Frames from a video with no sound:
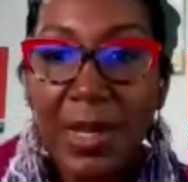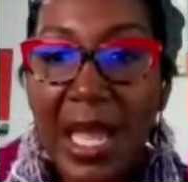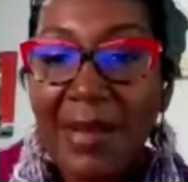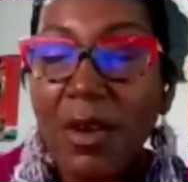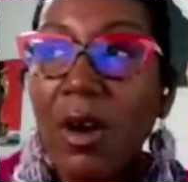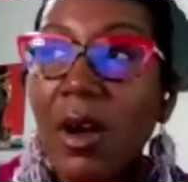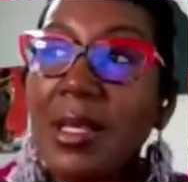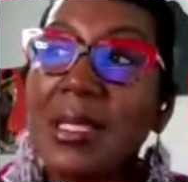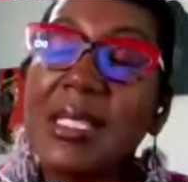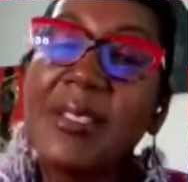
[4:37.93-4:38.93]
We have
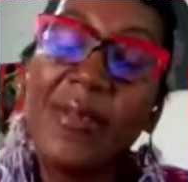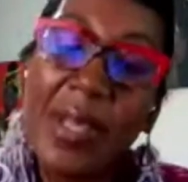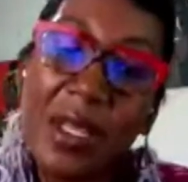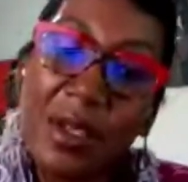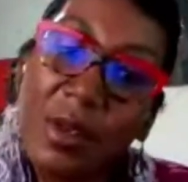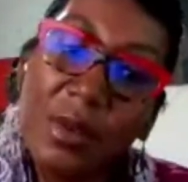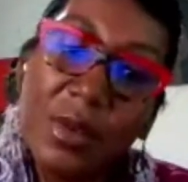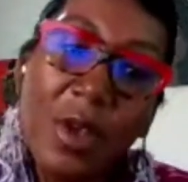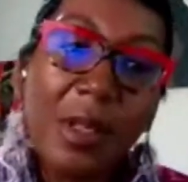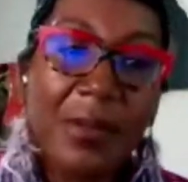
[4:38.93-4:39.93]
all of these
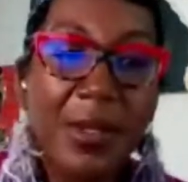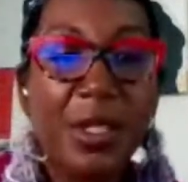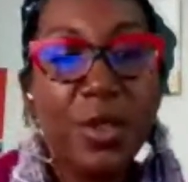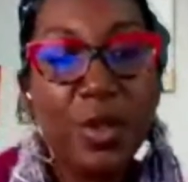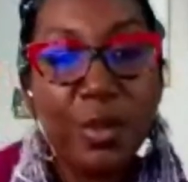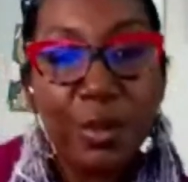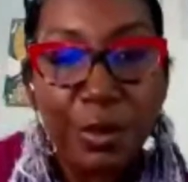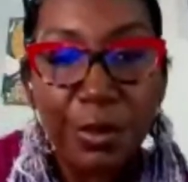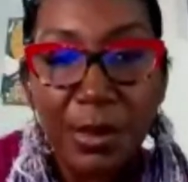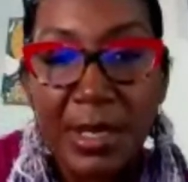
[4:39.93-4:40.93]
vehicles, all of these
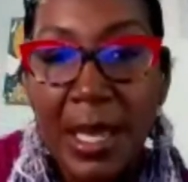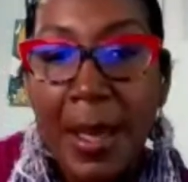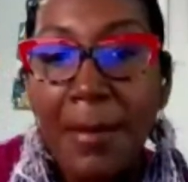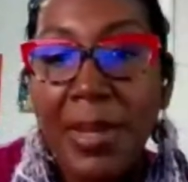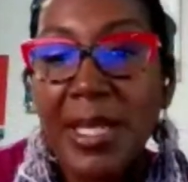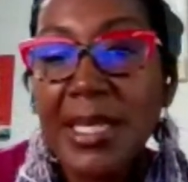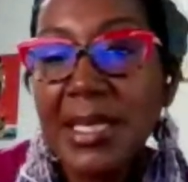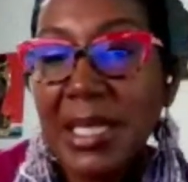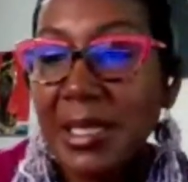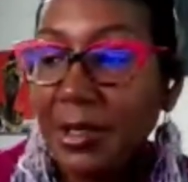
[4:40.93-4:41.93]
tools, but he
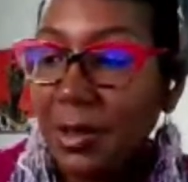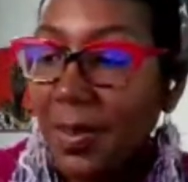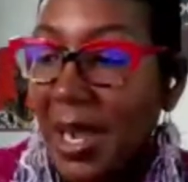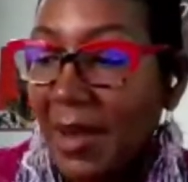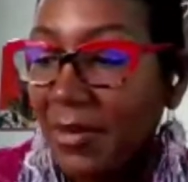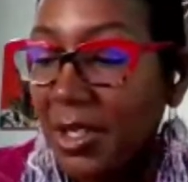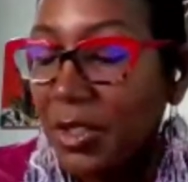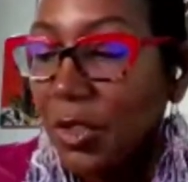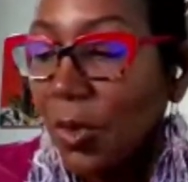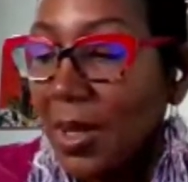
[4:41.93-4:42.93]
said there's a poverty.
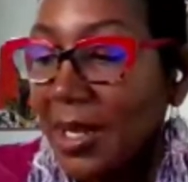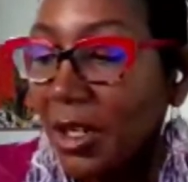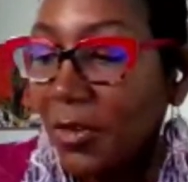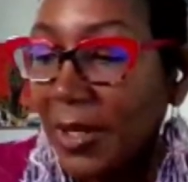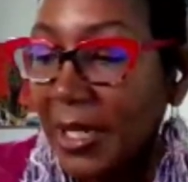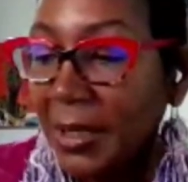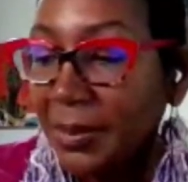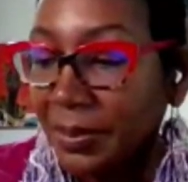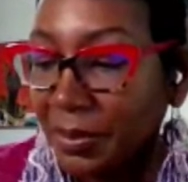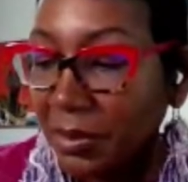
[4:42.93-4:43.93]
Do we agree?
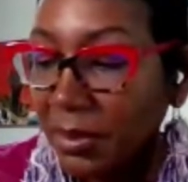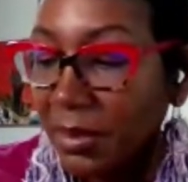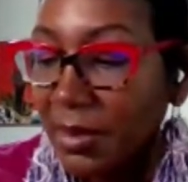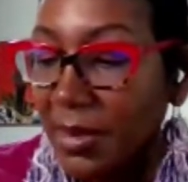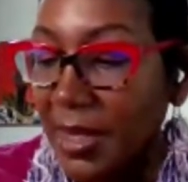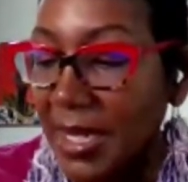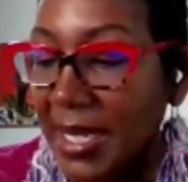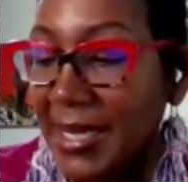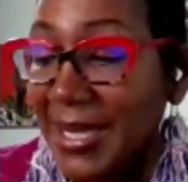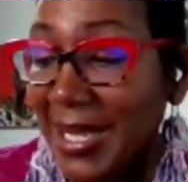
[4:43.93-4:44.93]

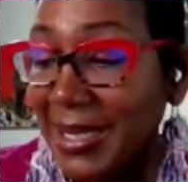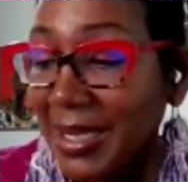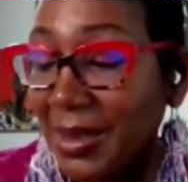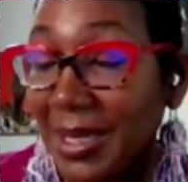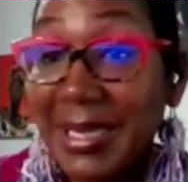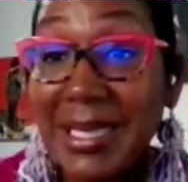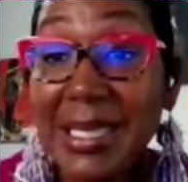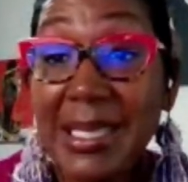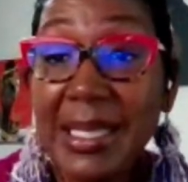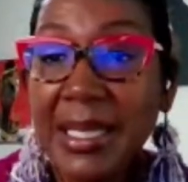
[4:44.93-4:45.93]
Is that still
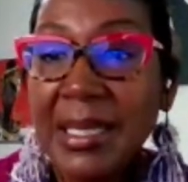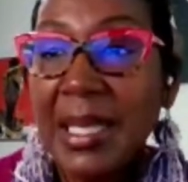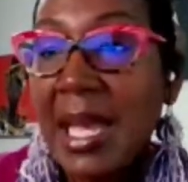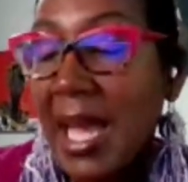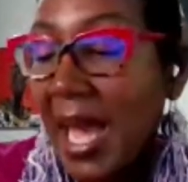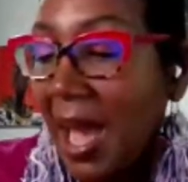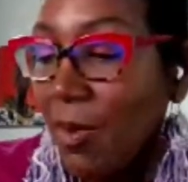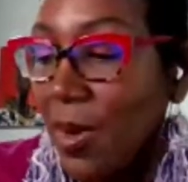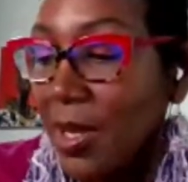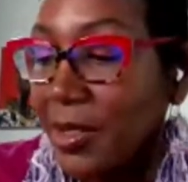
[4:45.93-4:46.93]
existing? I
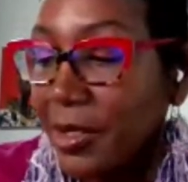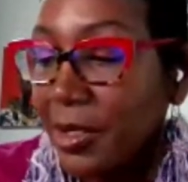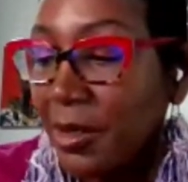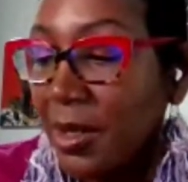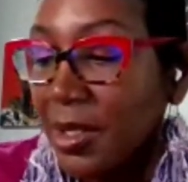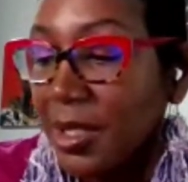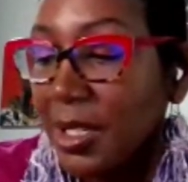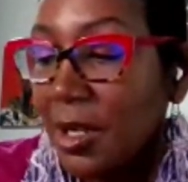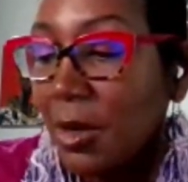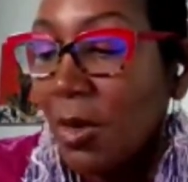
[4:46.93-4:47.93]
wonder.
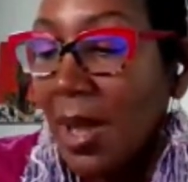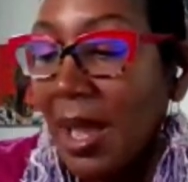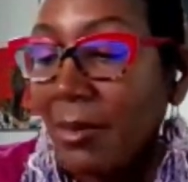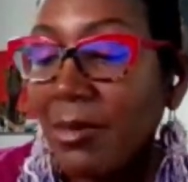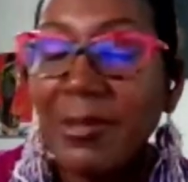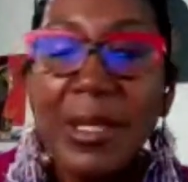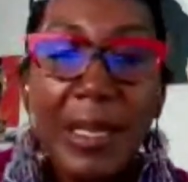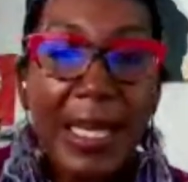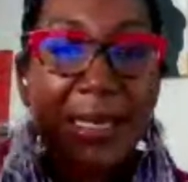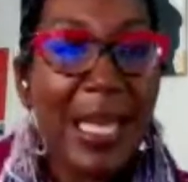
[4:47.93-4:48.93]
So I would really
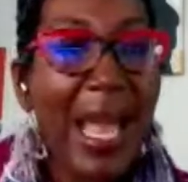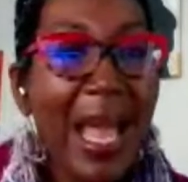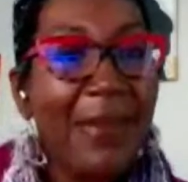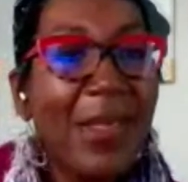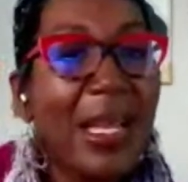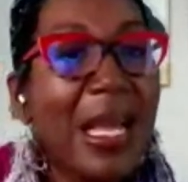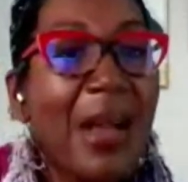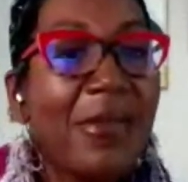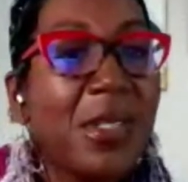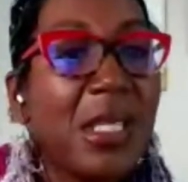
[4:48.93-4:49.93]
like to have that
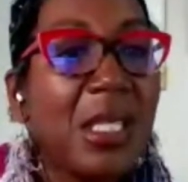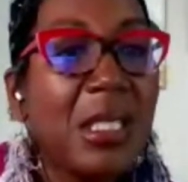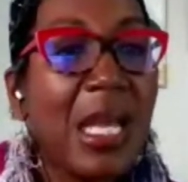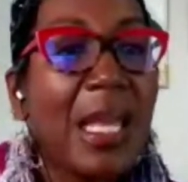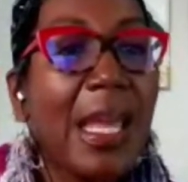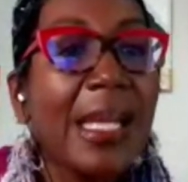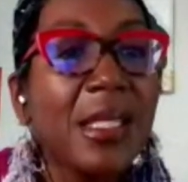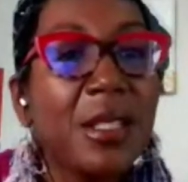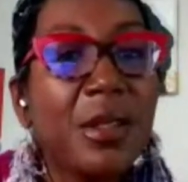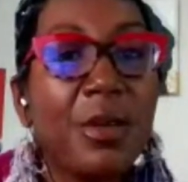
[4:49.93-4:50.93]
conversation. I'd like
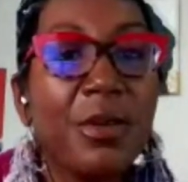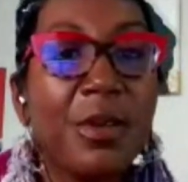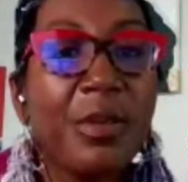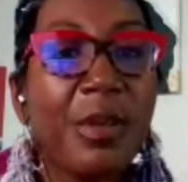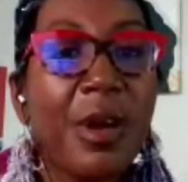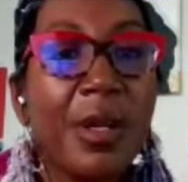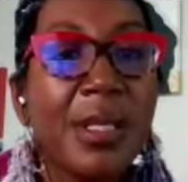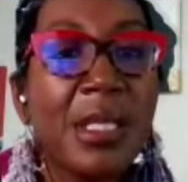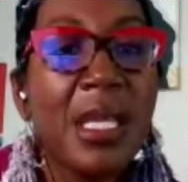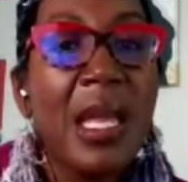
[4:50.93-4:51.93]
to know your
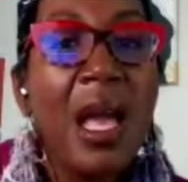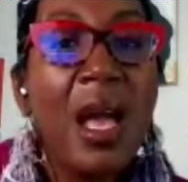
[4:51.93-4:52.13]
thoughts.